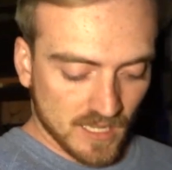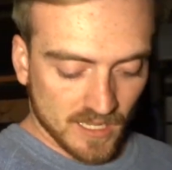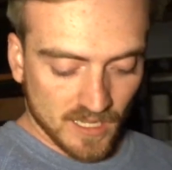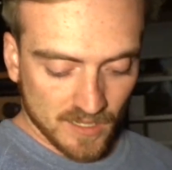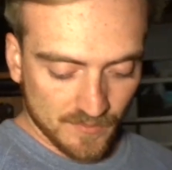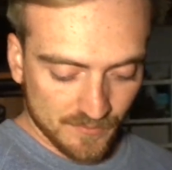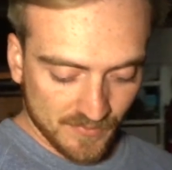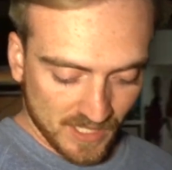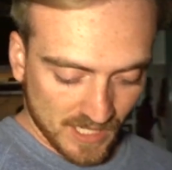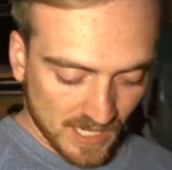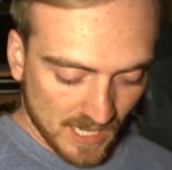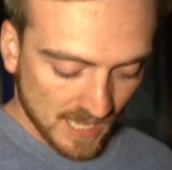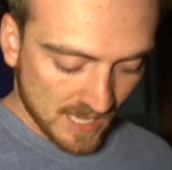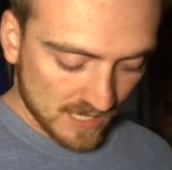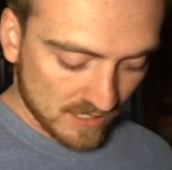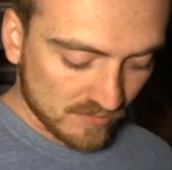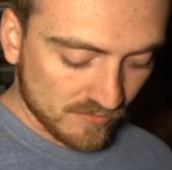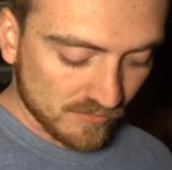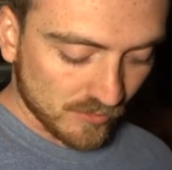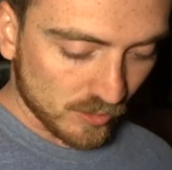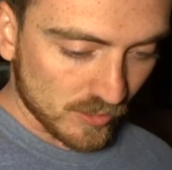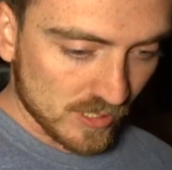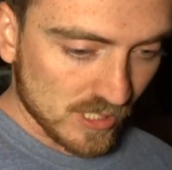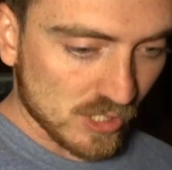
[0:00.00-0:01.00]
that I
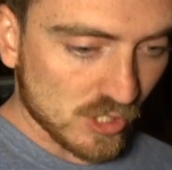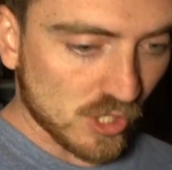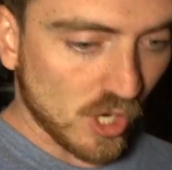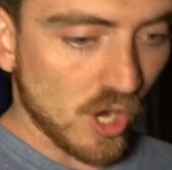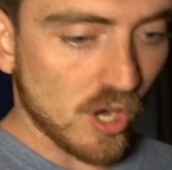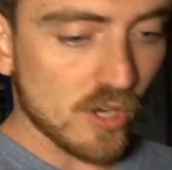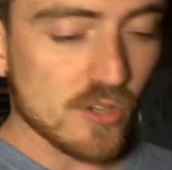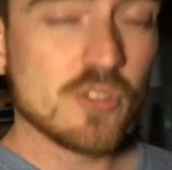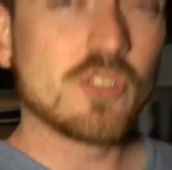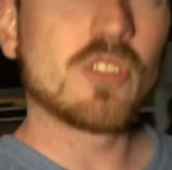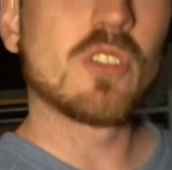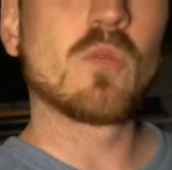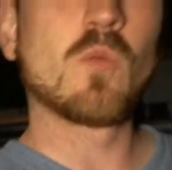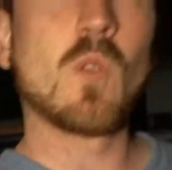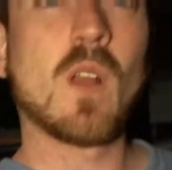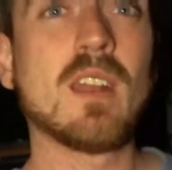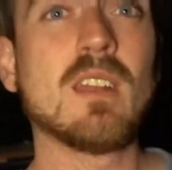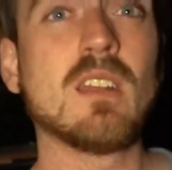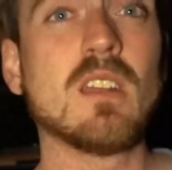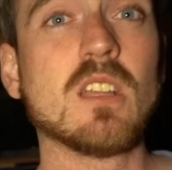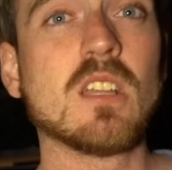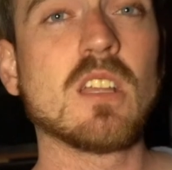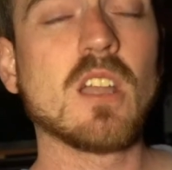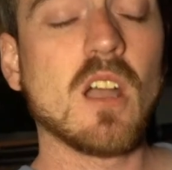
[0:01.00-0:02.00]
had fully charged and
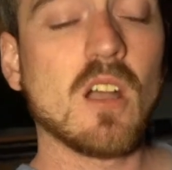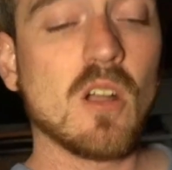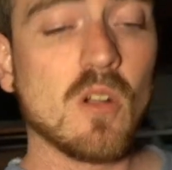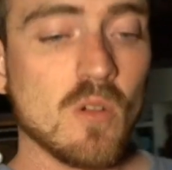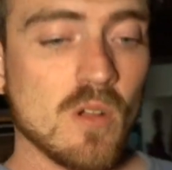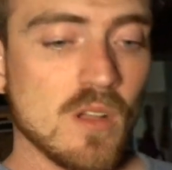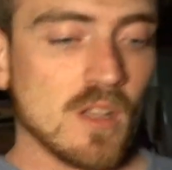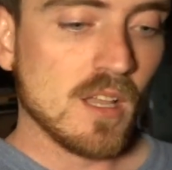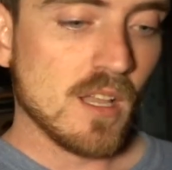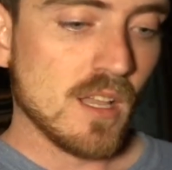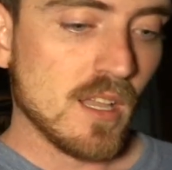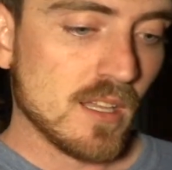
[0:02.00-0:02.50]
ready to go.